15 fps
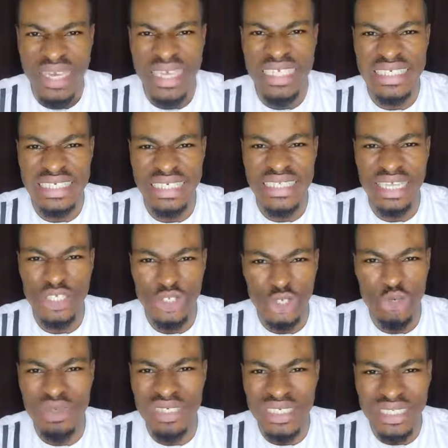and said that
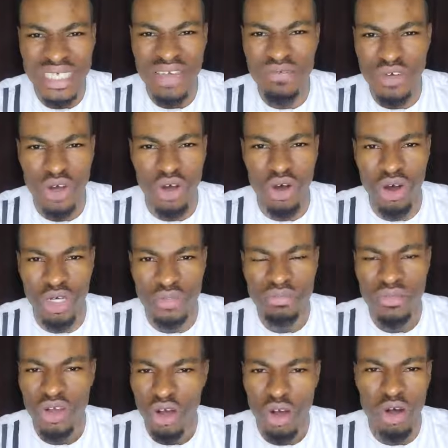you will serve God
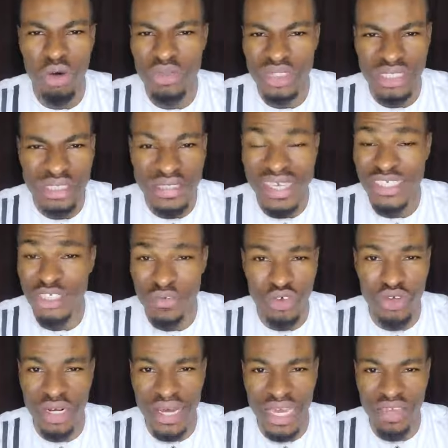all the days of
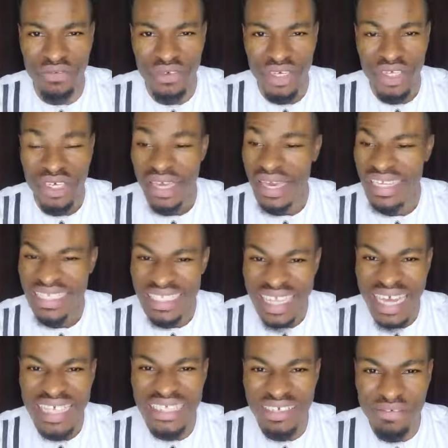your life. And
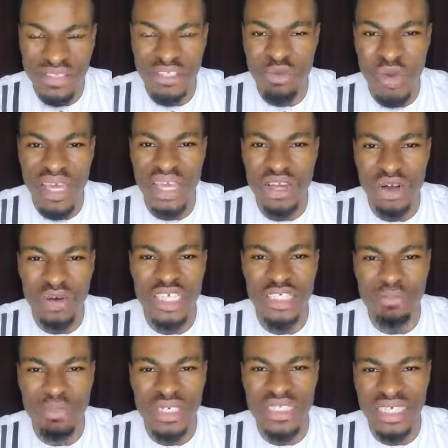that is the reason why God
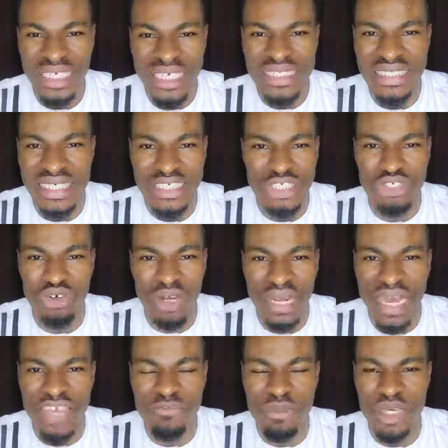has picked interest in your
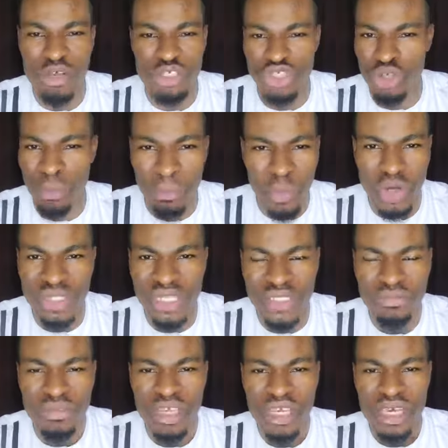life because your
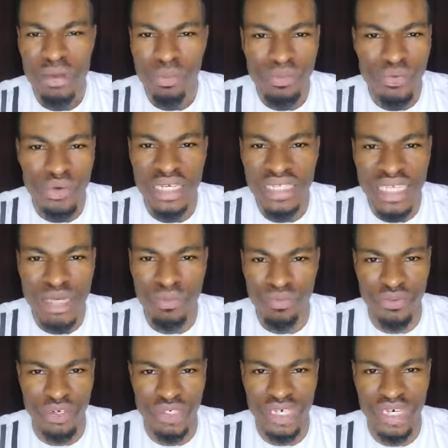mother prayed a
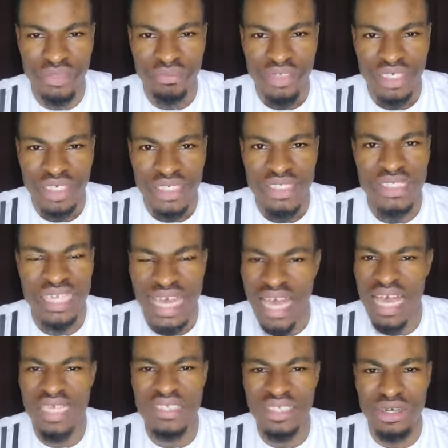prayer. She
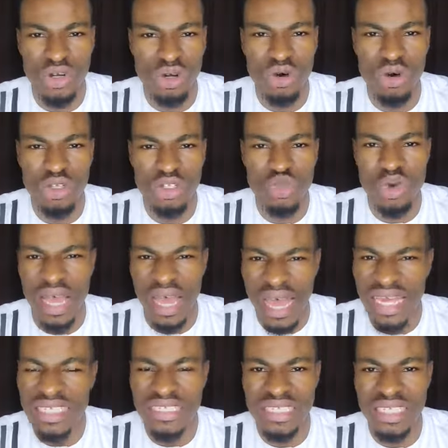asked the Lord to
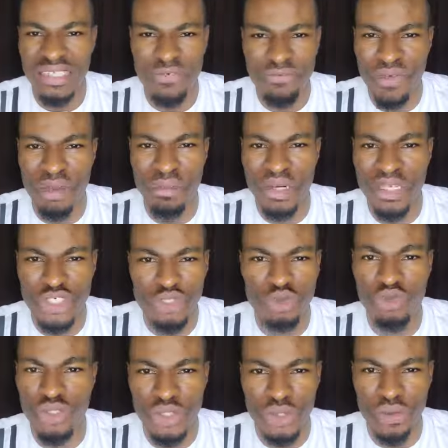answer the family
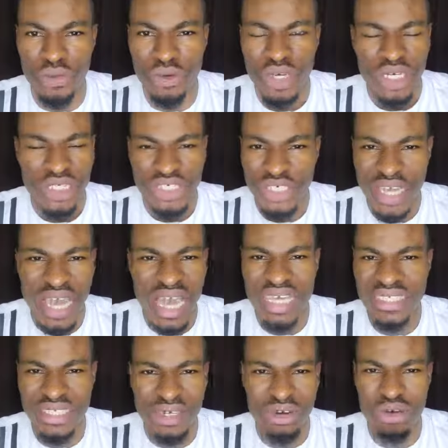through you. She
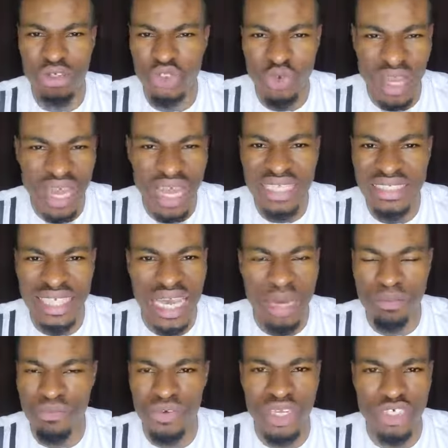asked the Lord to answer
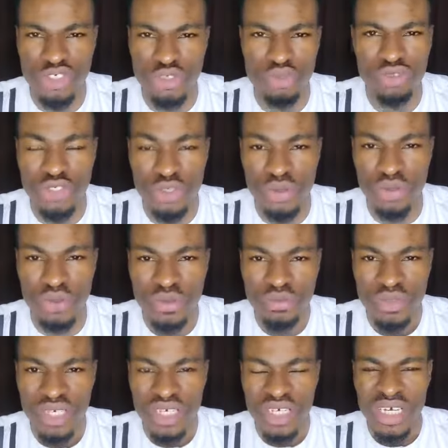her prayer through you.
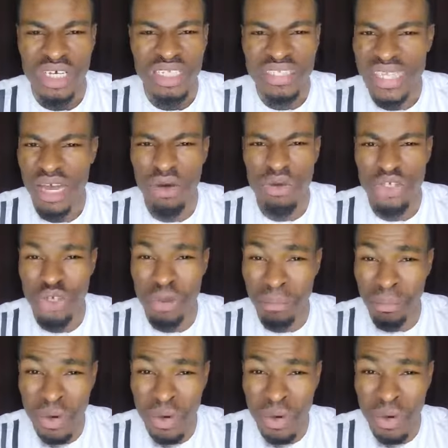Now, your